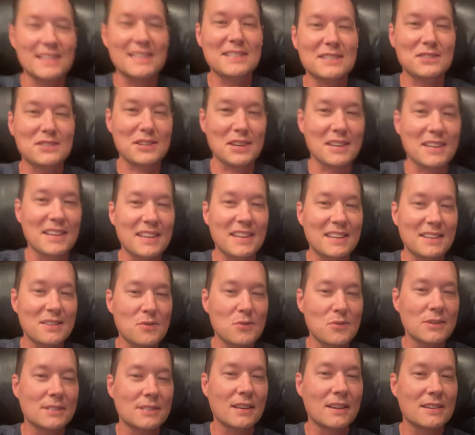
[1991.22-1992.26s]
he's he,
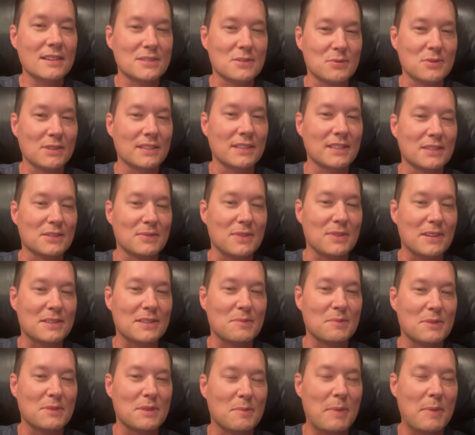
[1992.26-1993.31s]
you could tell he's really goes
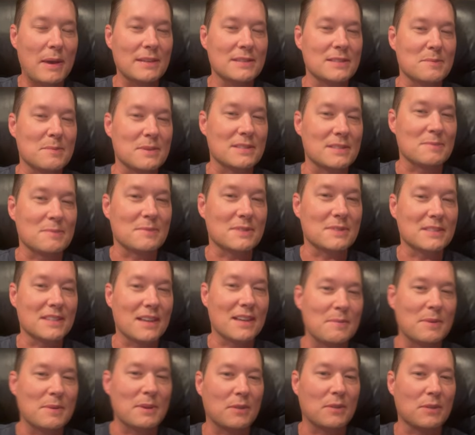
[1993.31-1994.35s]
the pessimism is
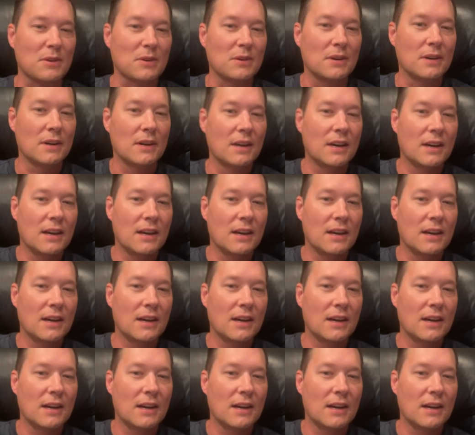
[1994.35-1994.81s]
coming through.